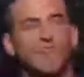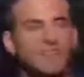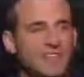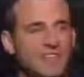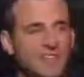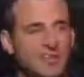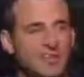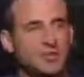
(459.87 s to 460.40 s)
for
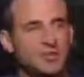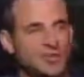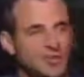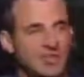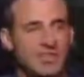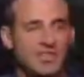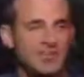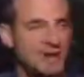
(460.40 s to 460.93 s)
15
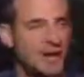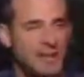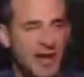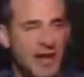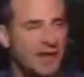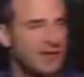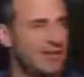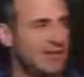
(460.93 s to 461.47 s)
years would you keep
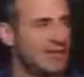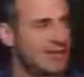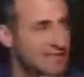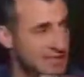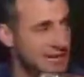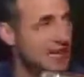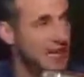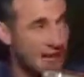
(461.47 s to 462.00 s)
coming out and
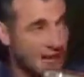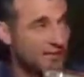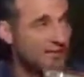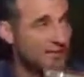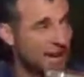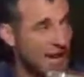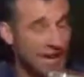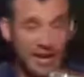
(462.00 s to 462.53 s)
kicking tail
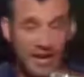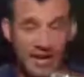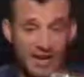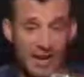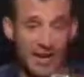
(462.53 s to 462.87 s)
every day?